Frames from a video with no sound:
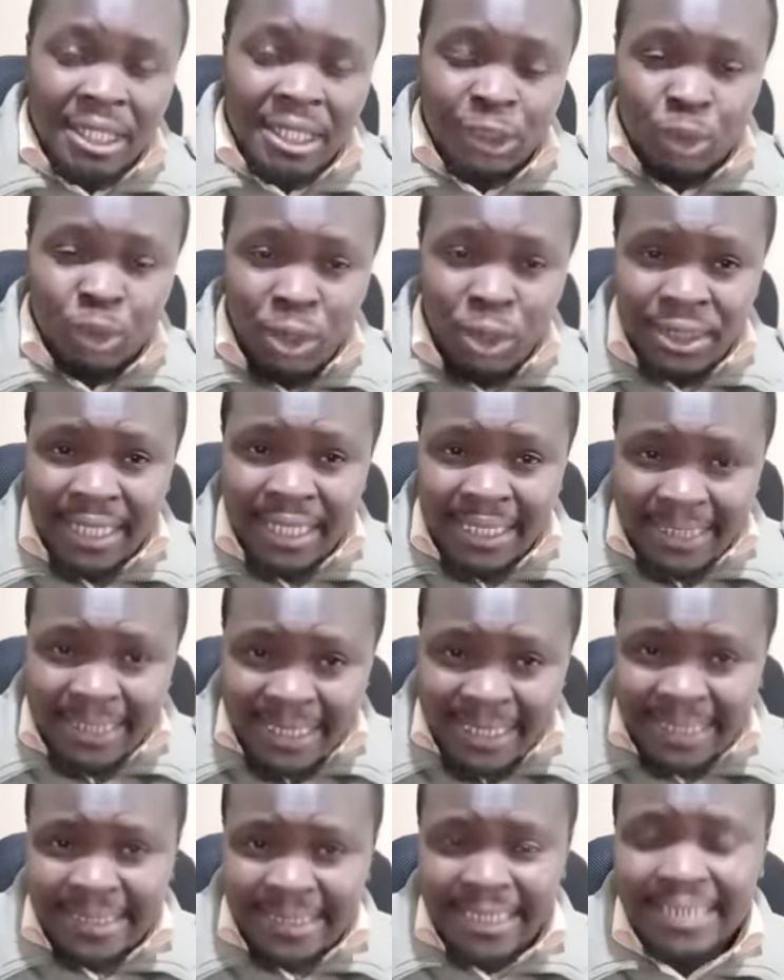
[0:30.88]
It was
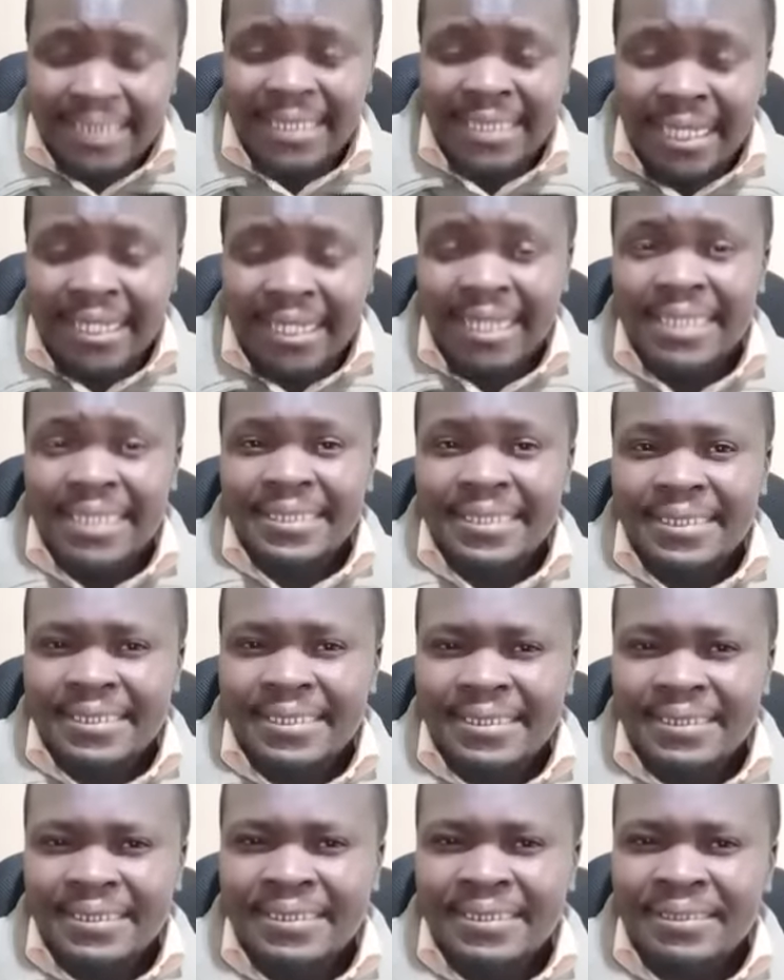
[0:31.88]
a detailed
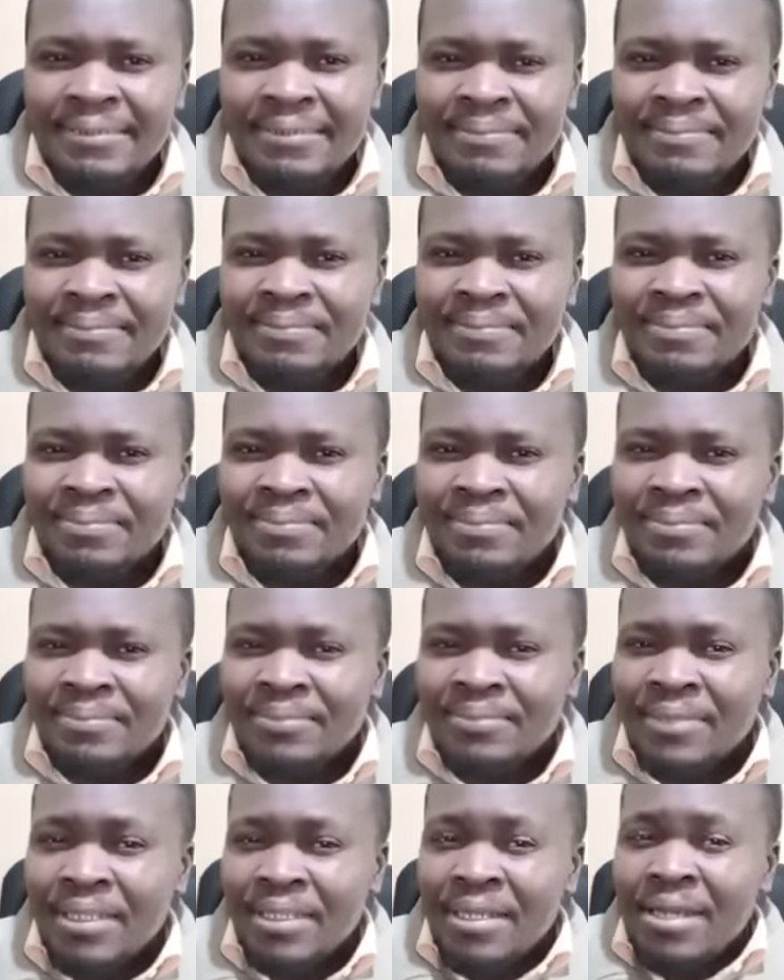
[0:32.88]
analysis.
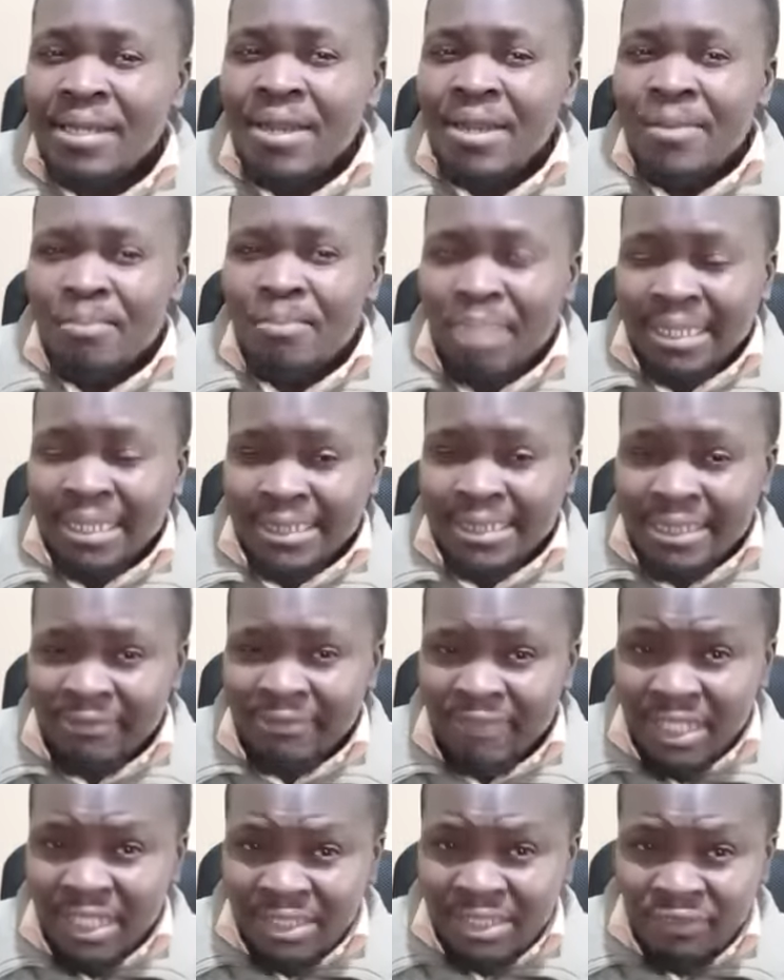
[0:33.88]
But
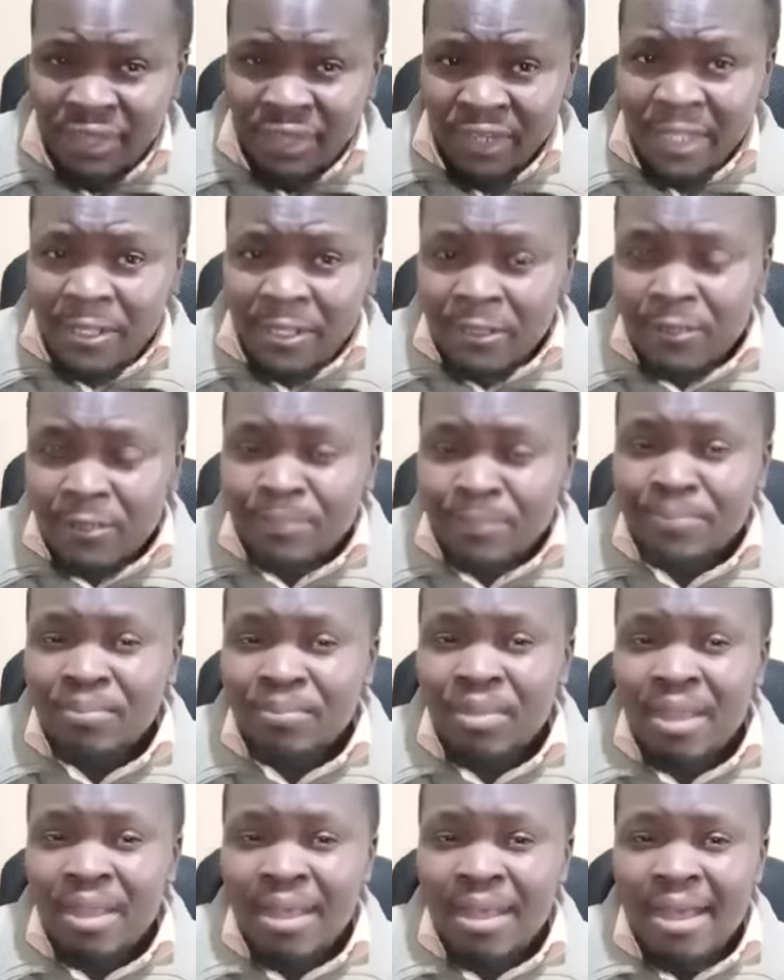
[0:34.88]
in this video,
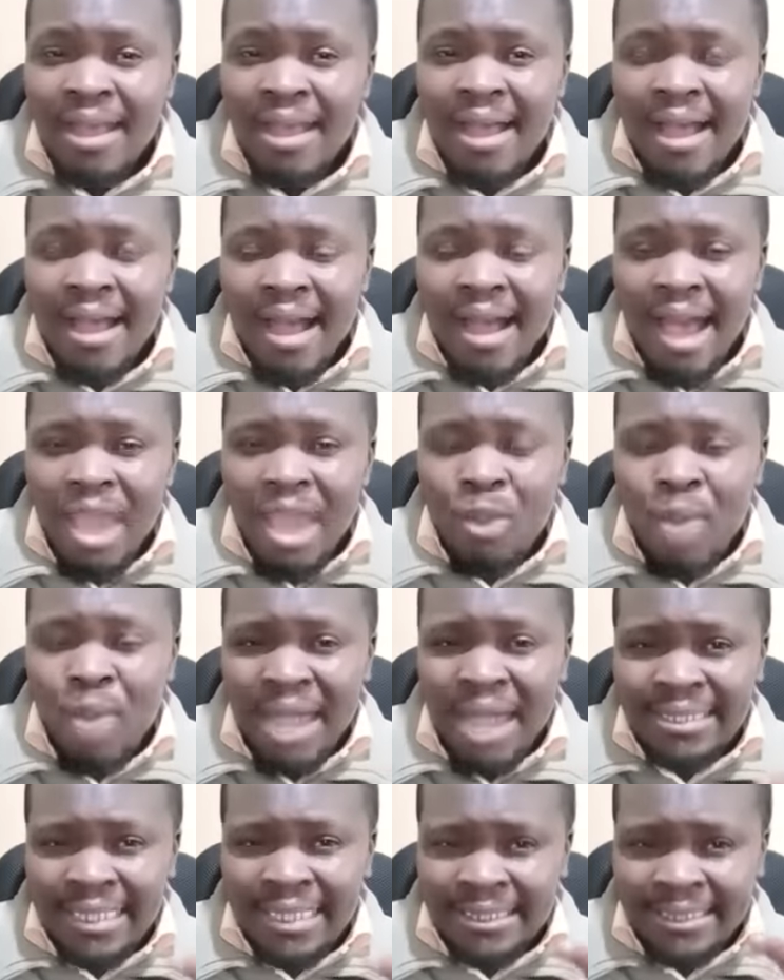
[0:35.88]
I
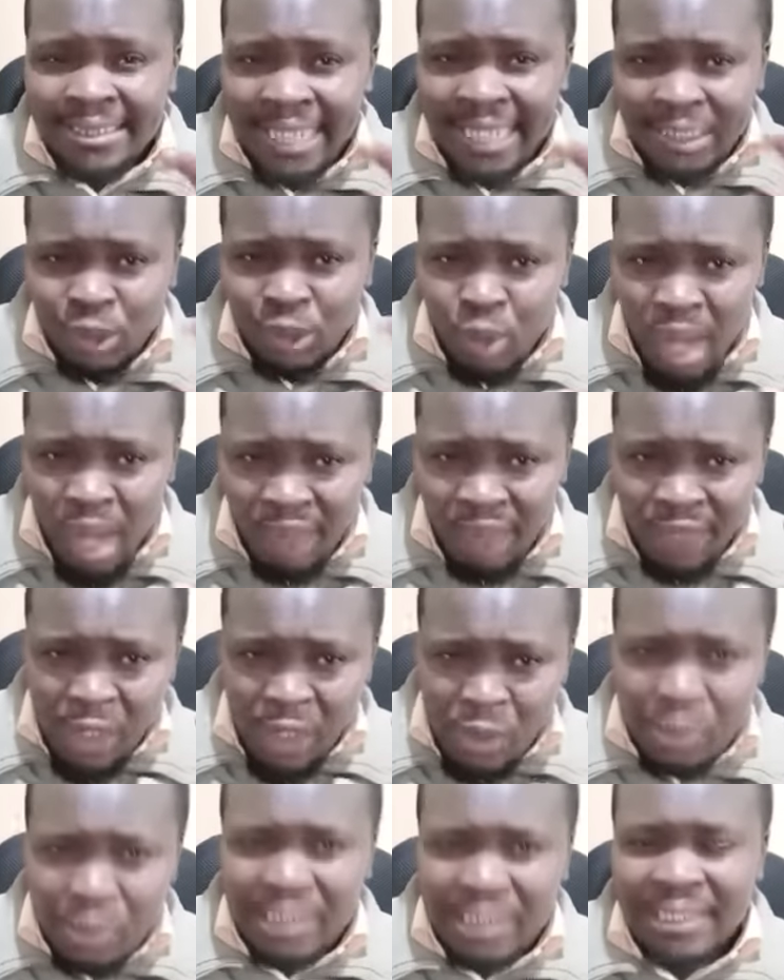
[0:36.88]
want us just to have
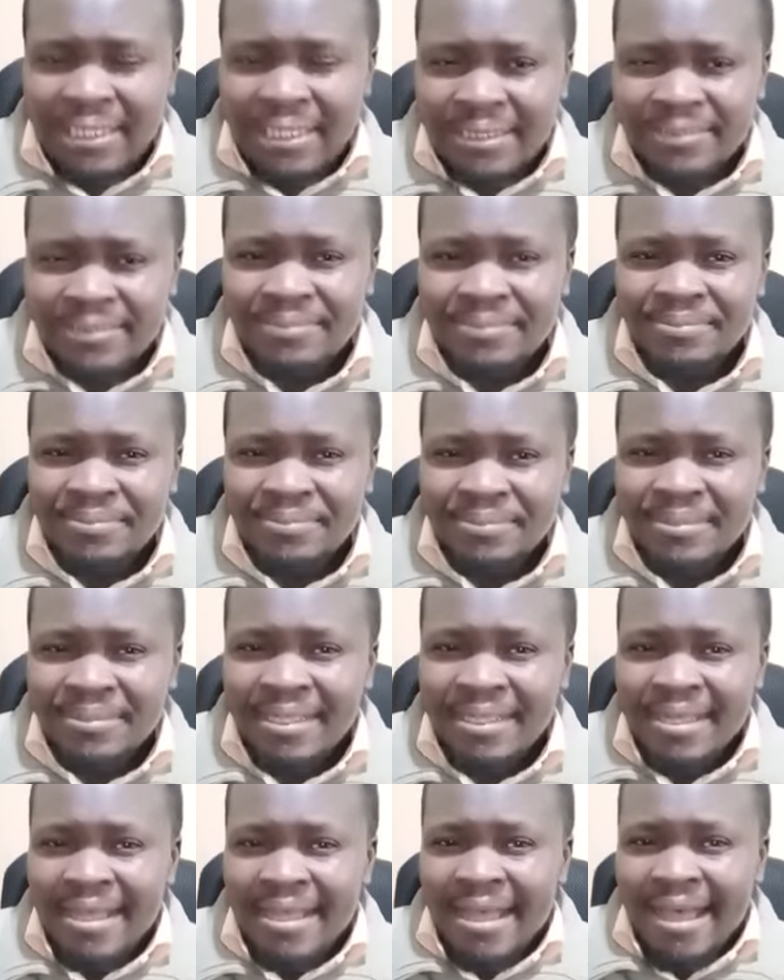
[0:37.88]
a look
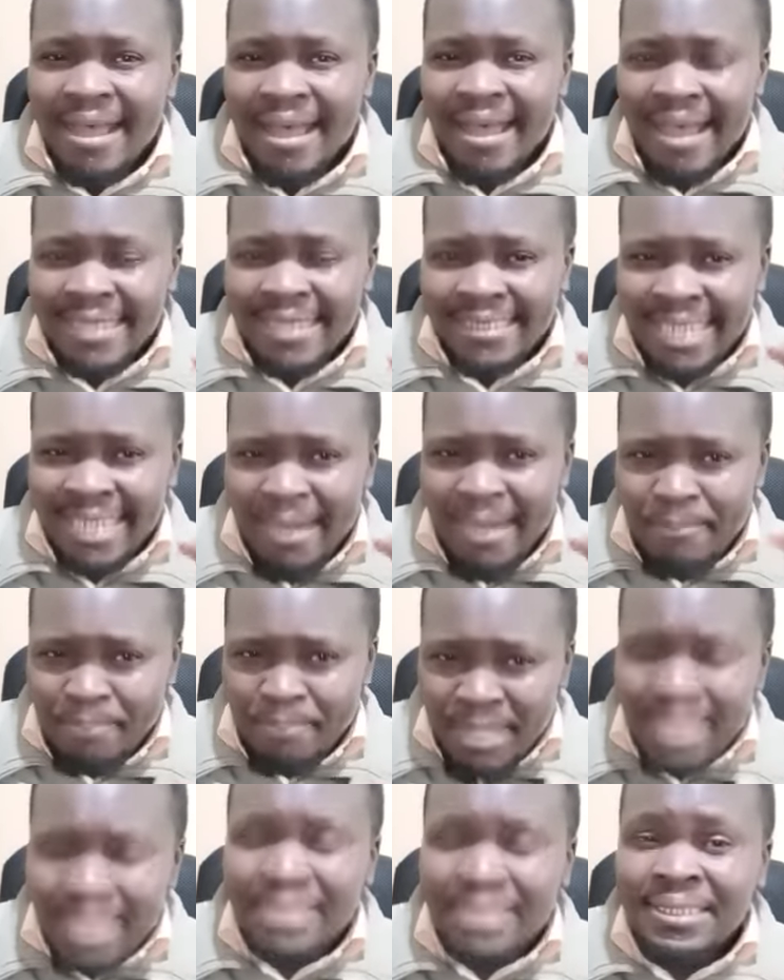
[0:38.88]
at
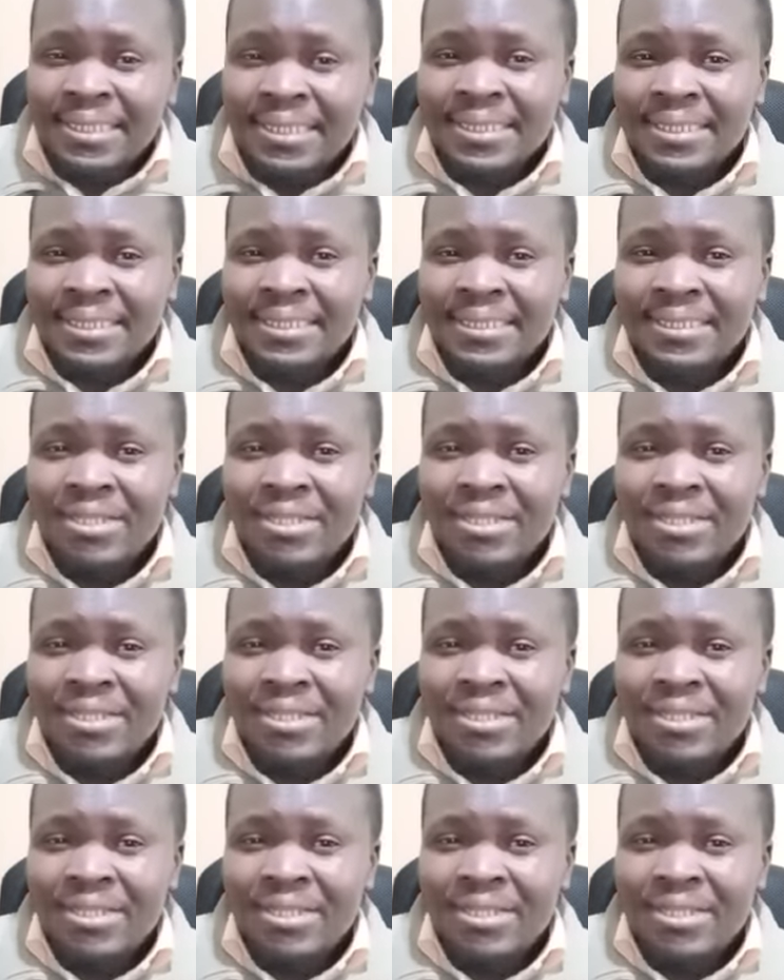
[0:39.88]
a bit